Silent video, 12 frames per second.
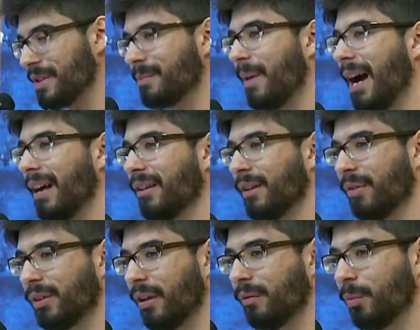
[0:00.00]
smile of
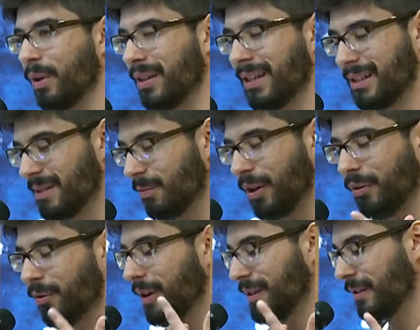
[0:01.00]
a loved one get spread
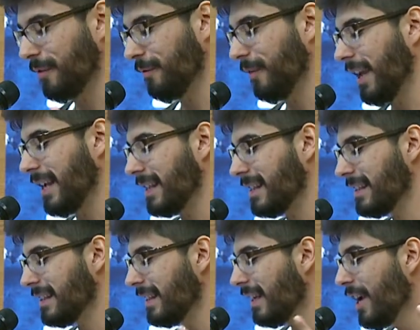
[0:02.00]
across their
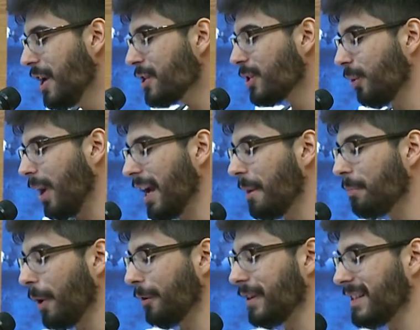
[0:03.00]
face. So I am
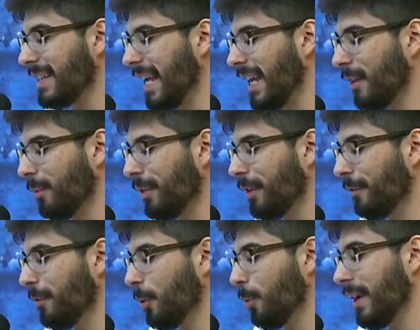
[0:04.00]
proud to say that within a
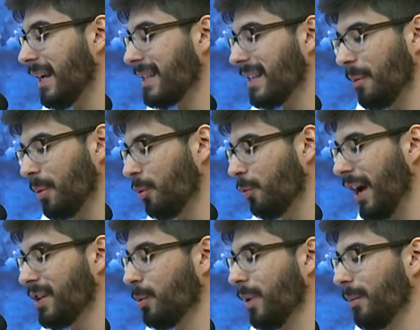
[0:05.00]
few weeks, I will
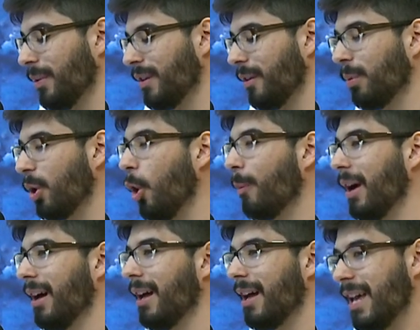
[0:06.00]
graduate with a
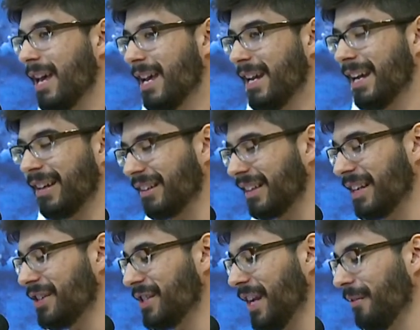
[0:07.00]
diploma and a
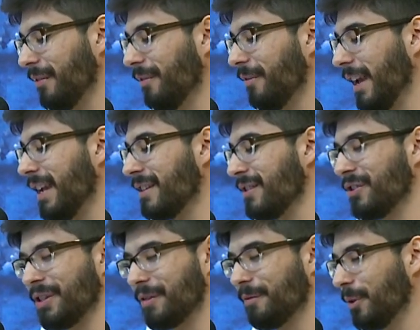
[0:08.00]
clean-shaven face
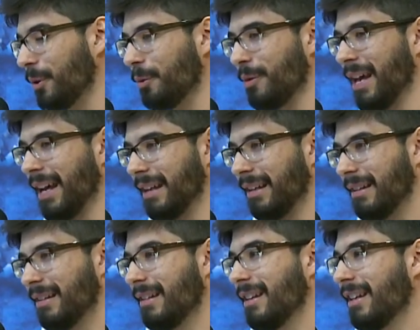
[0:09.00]
just for you, Dad.
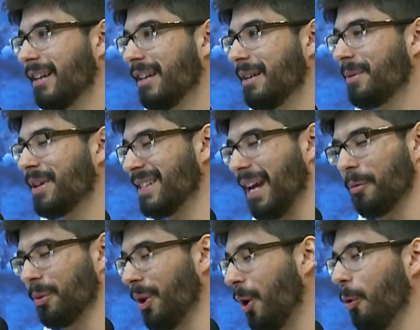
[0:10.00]
Because I
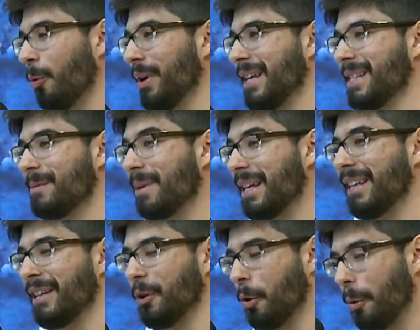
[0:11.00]
will always
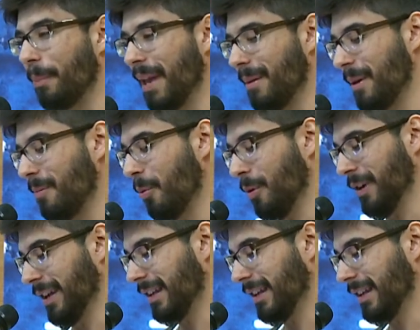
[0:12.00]
be your baby boy.